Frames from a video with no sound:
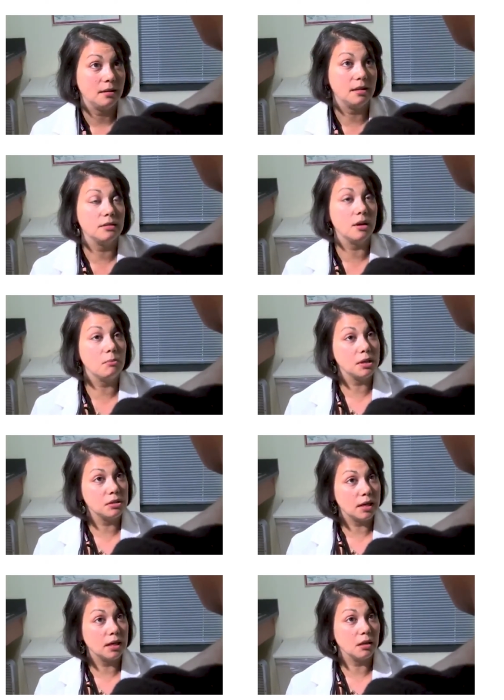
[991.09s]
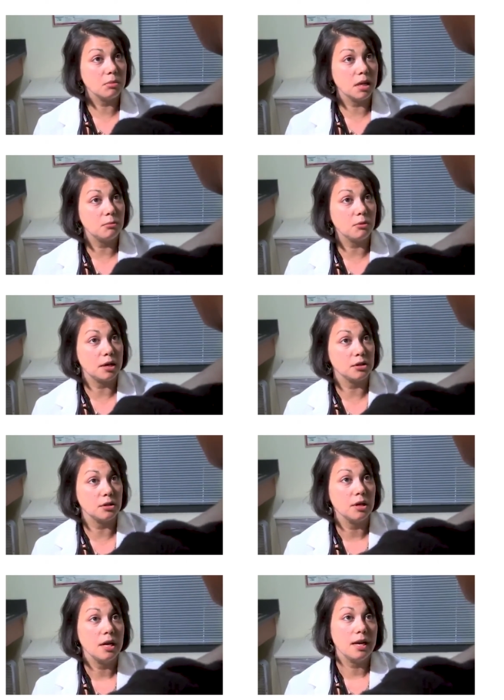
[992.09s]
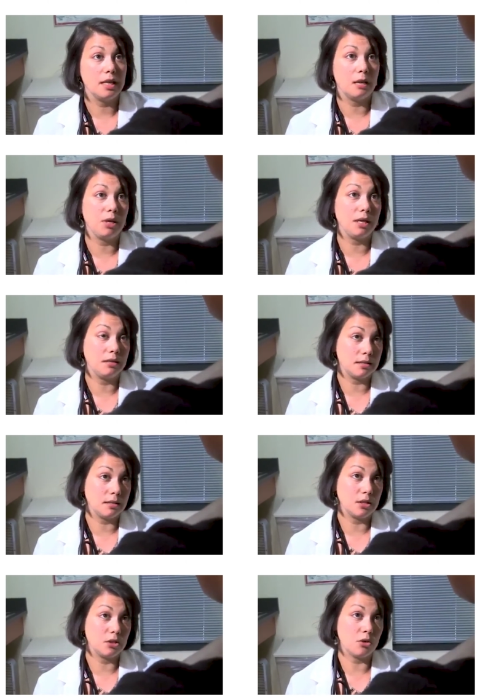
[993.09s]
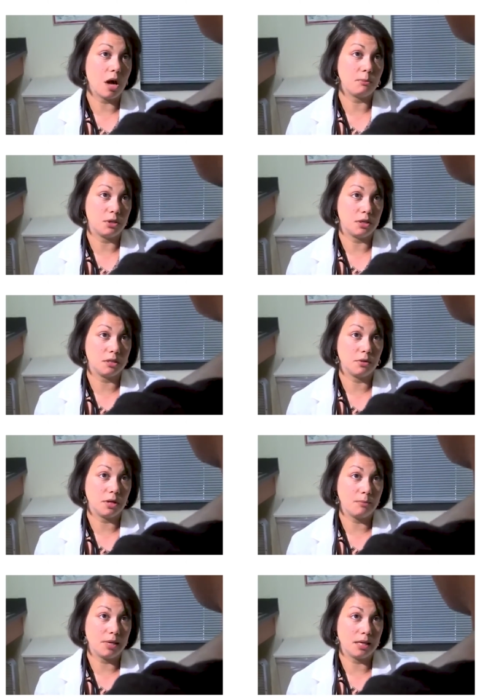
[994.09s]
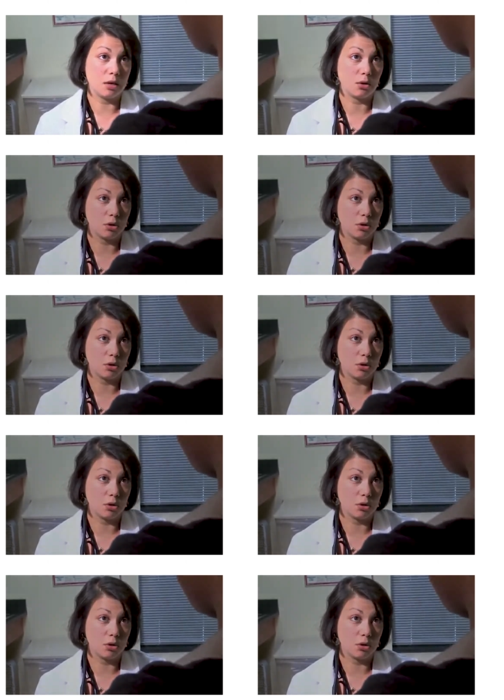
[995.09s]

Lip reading: Let's start by checking your blood pressure, and then we can discuss your options for keeping it under